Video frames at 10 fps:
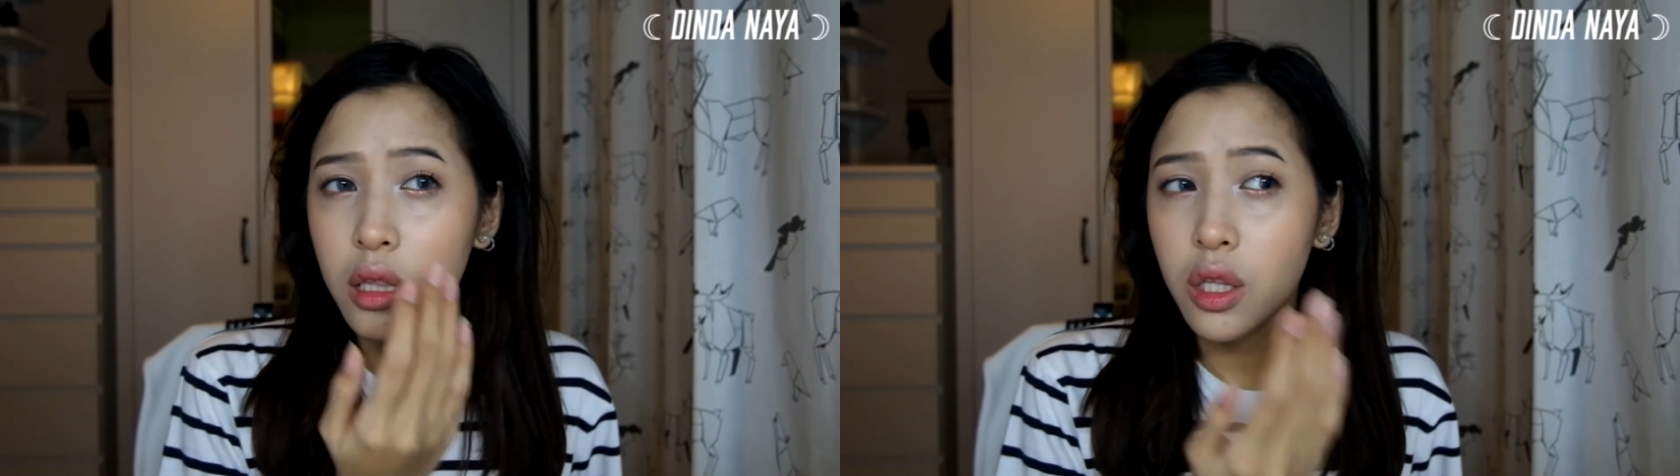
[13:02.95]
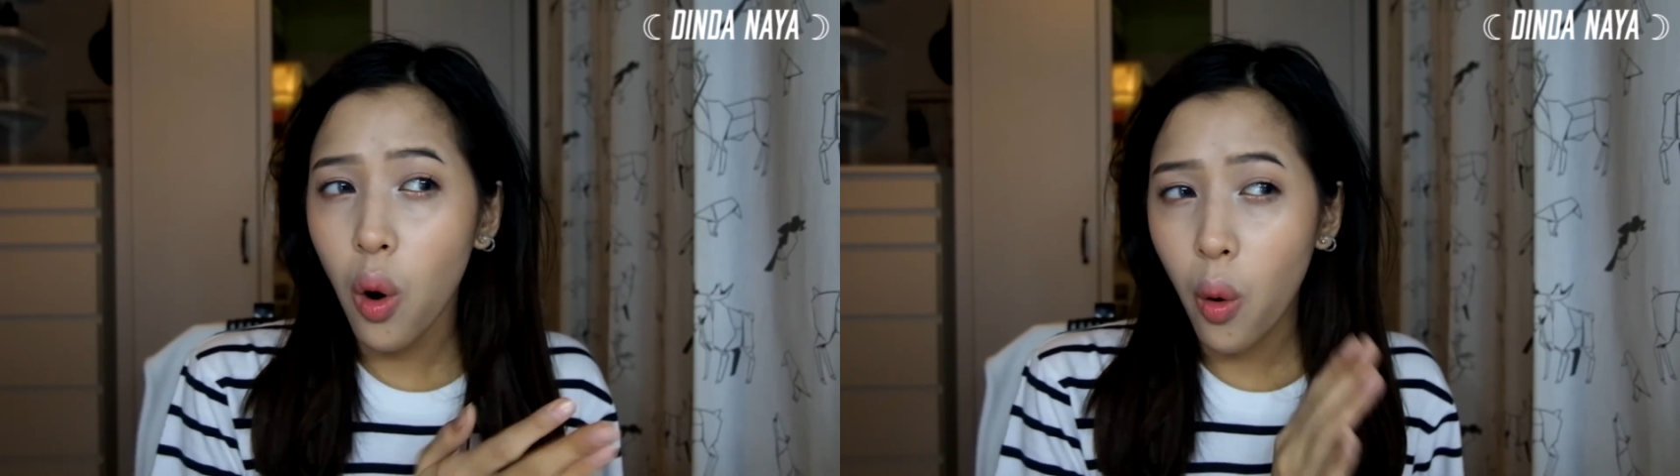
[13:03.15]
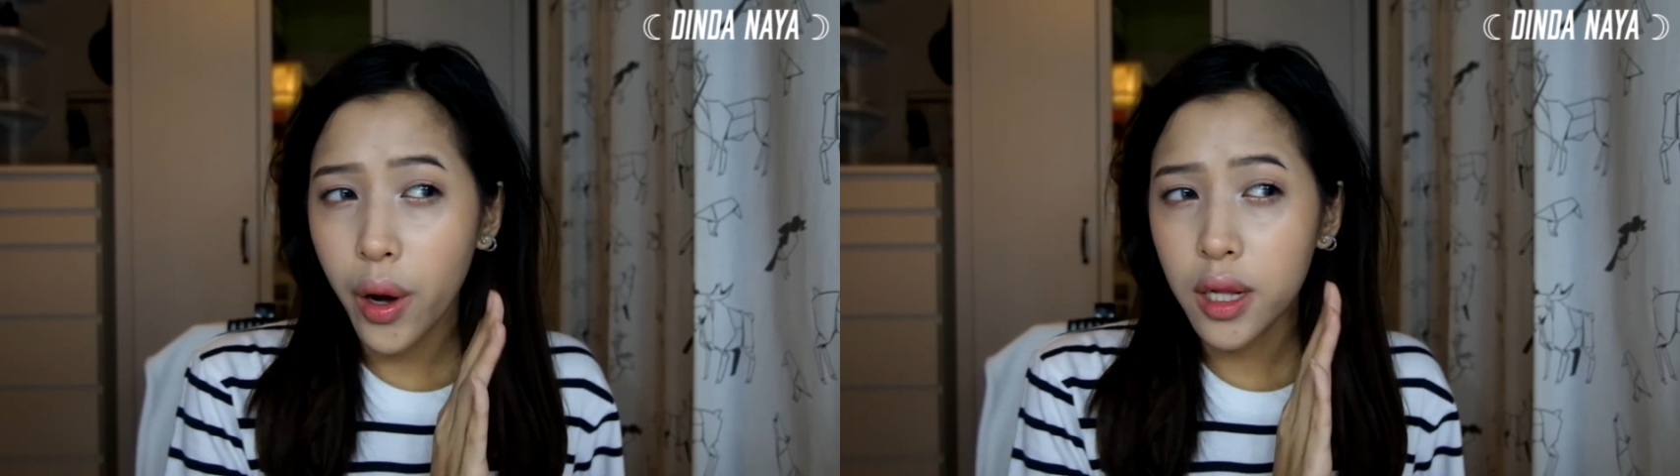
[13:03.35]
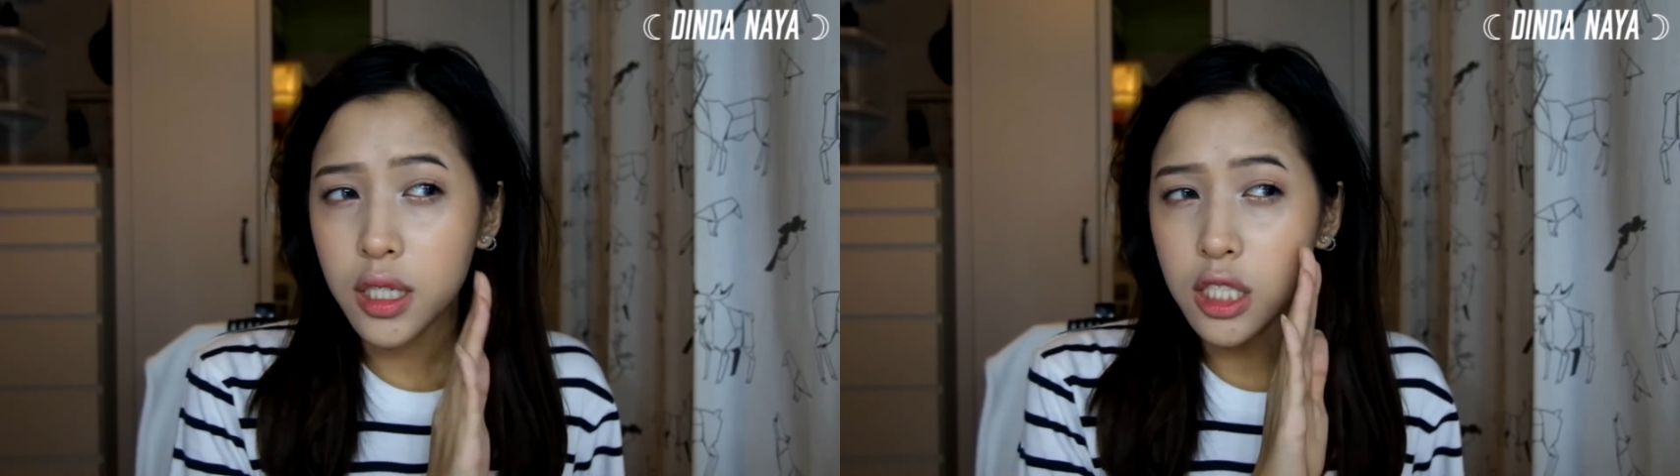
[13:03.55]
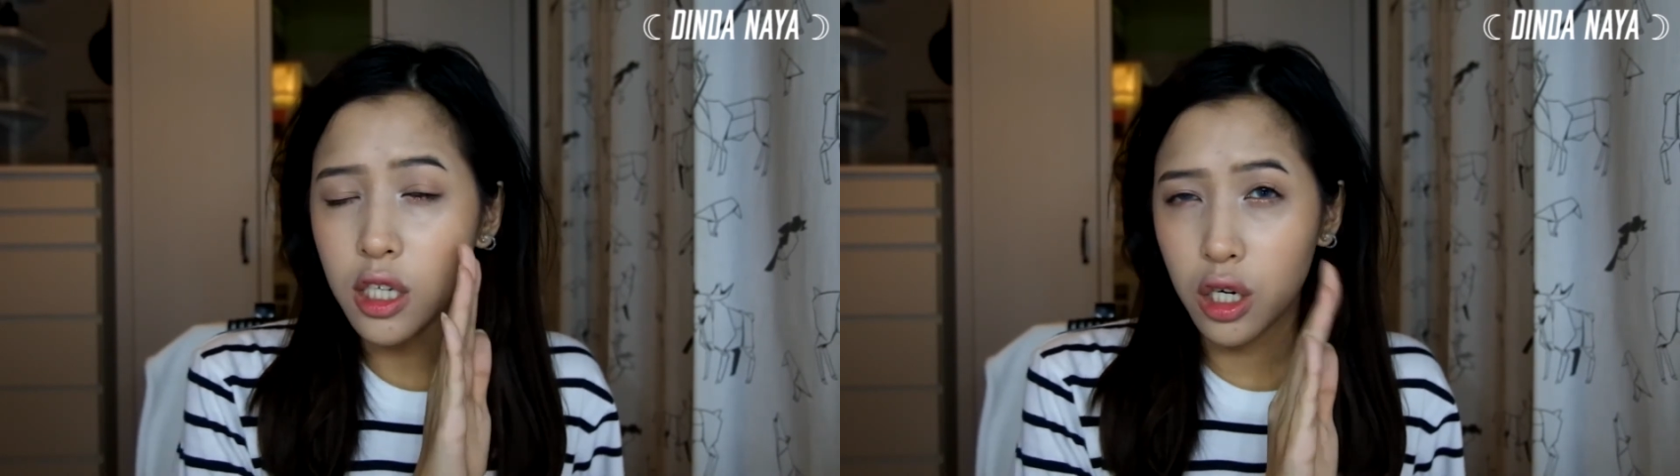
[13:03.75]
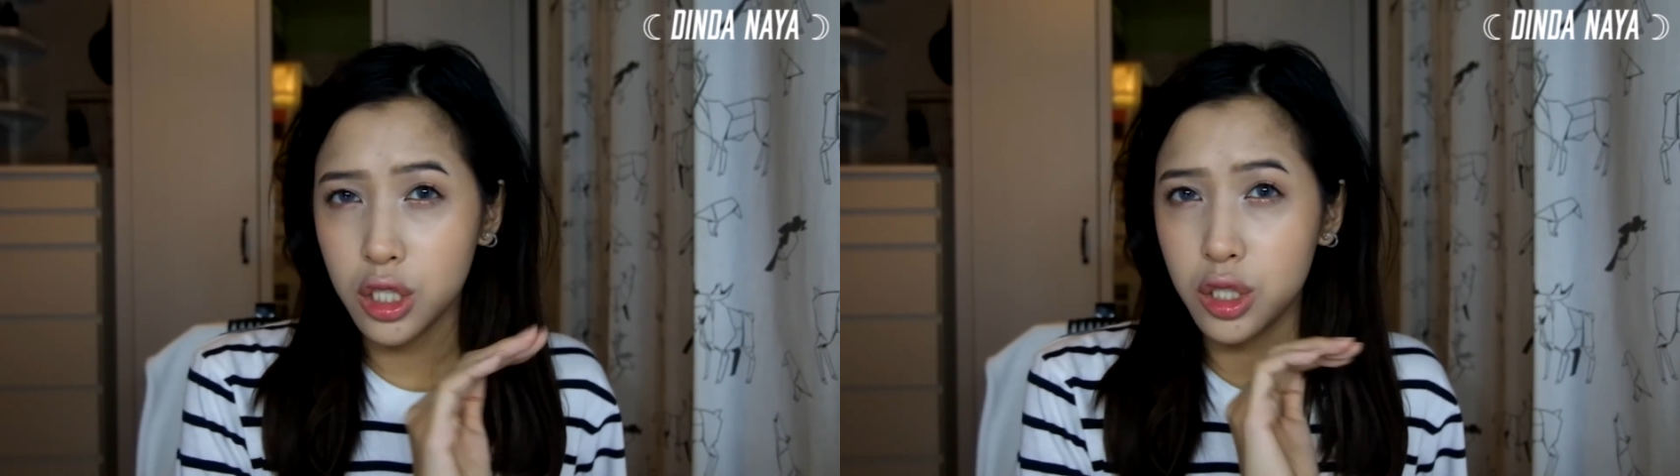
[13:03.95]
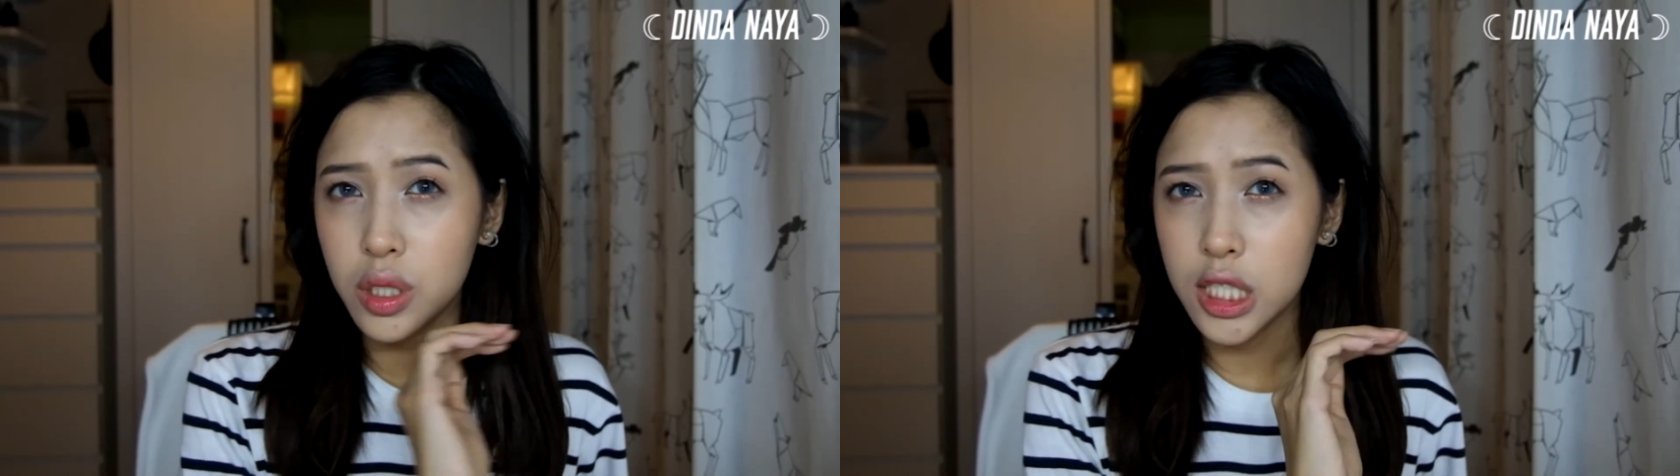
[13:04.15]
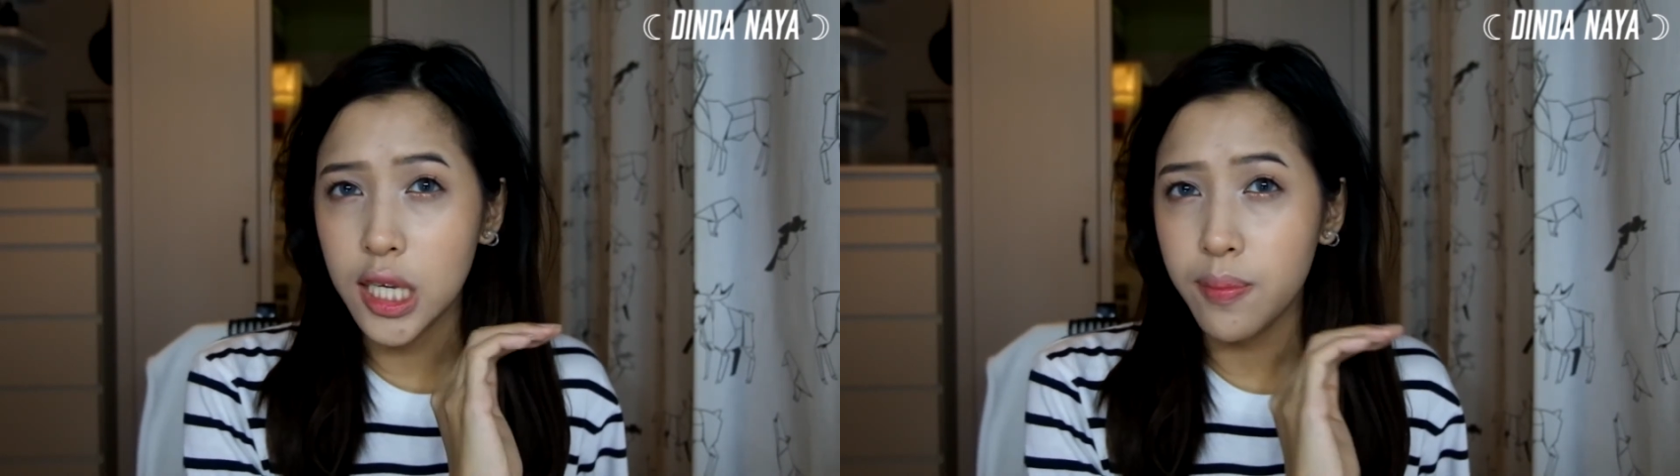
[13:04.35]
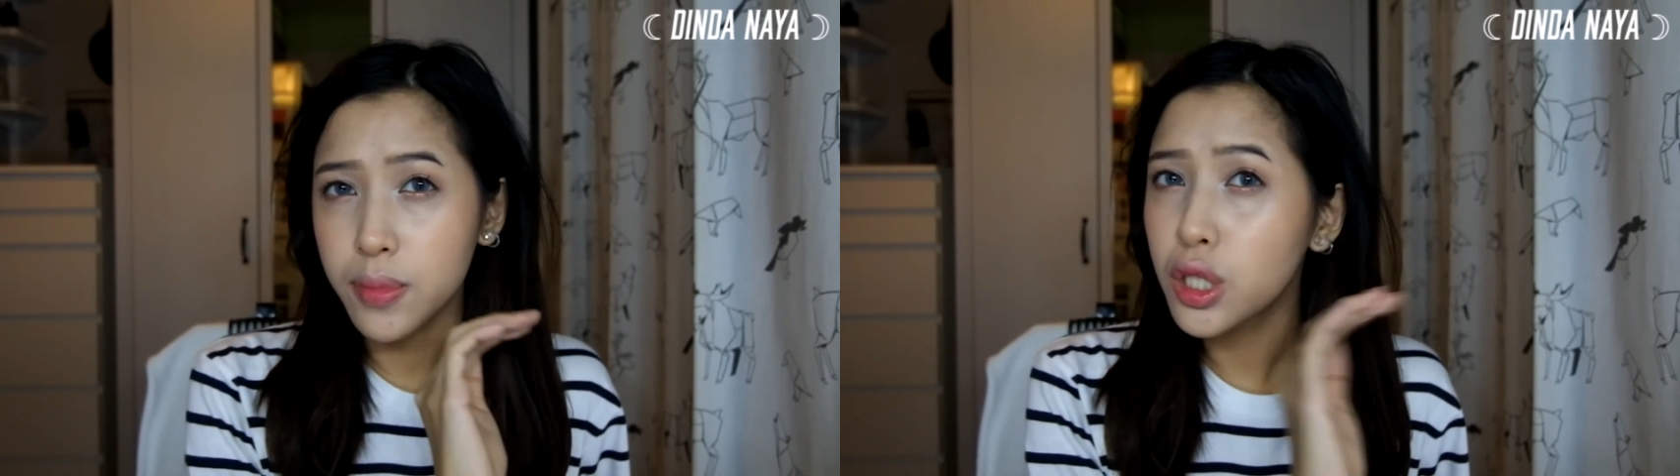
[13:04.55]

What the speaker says: the oil starts to seep